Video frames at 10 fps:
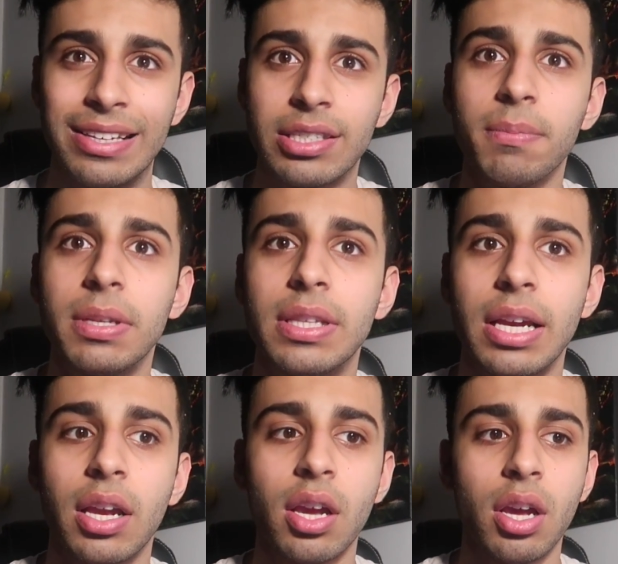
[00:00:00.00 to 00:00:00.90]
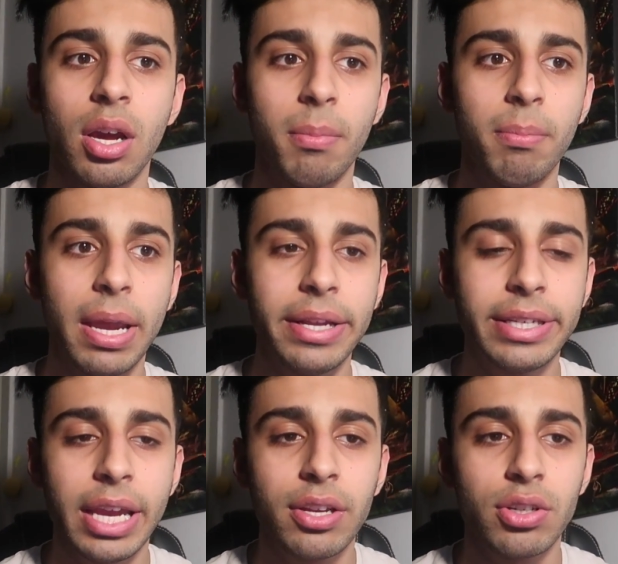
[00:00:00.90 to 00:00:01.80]
something may
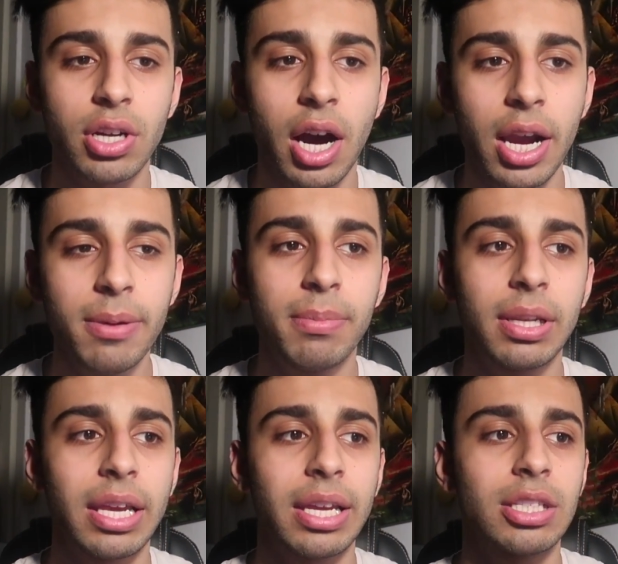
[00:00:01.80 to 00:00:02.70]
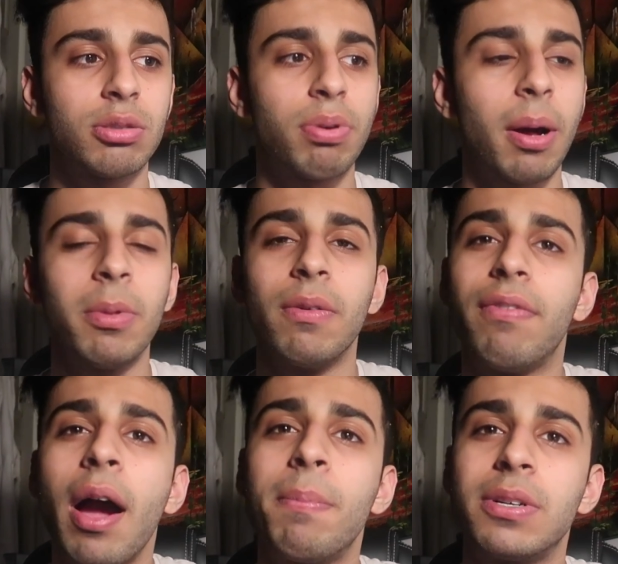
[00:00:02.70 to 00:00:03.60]
take your time, but it's probably
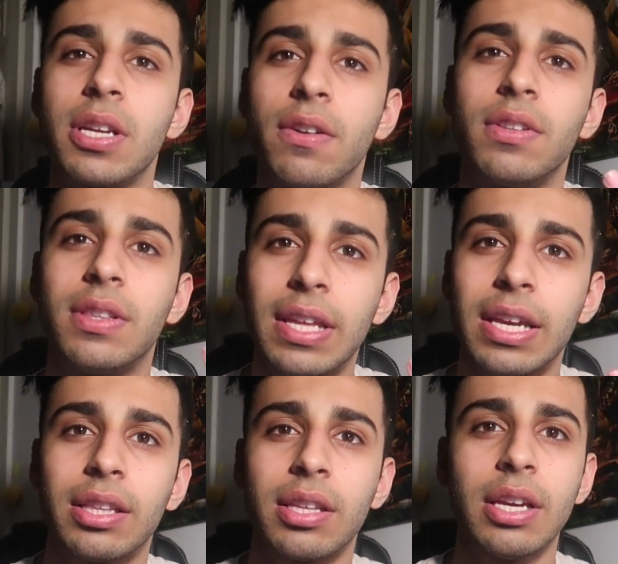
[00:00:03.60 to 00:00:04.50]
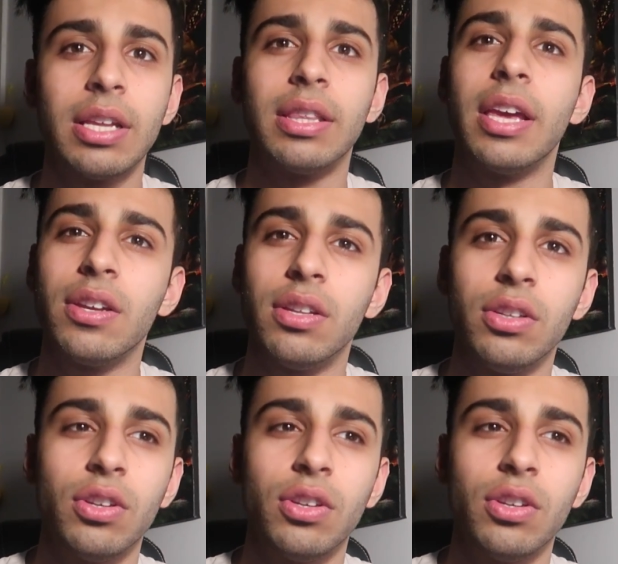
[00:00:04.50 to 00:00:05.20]
5% of the things that